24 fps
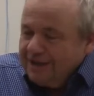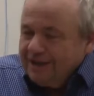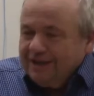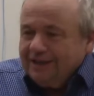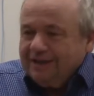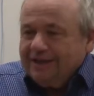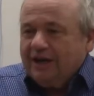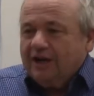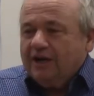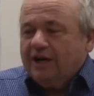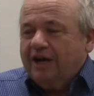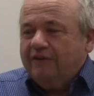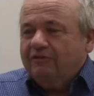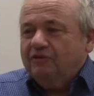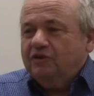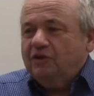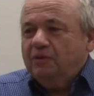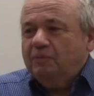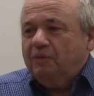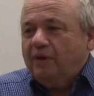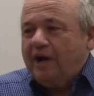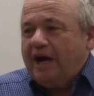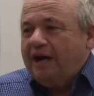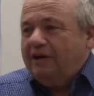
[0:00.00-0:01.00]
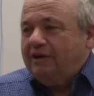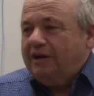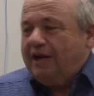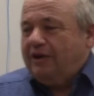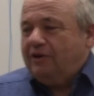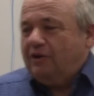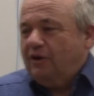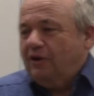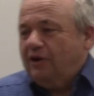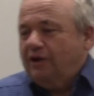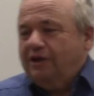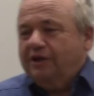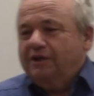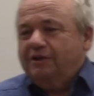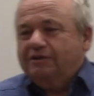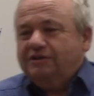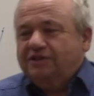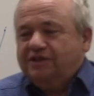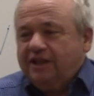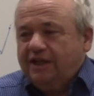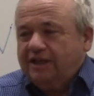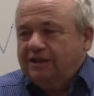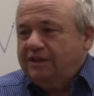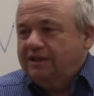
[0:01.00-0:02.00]
Now, Governor Brown had earlier
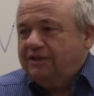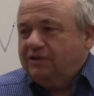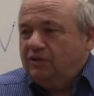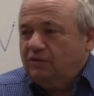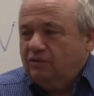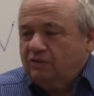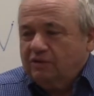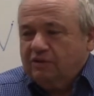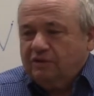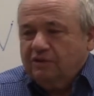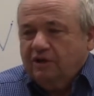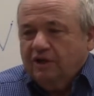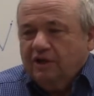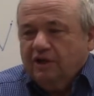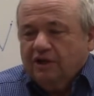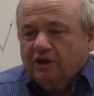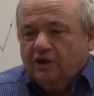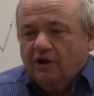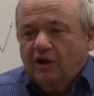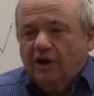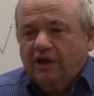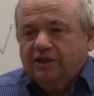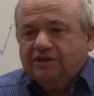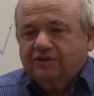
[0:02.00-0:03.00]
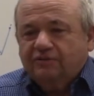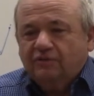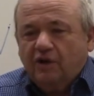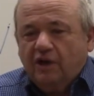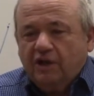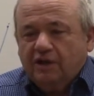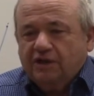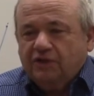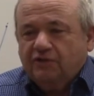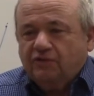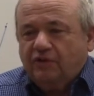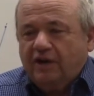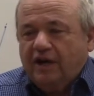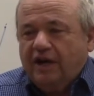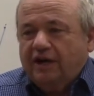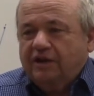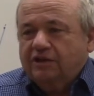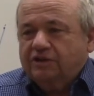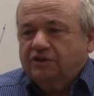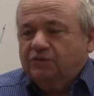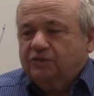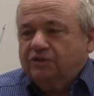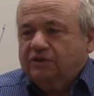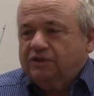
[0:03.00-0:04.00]
said that the cause of all these fires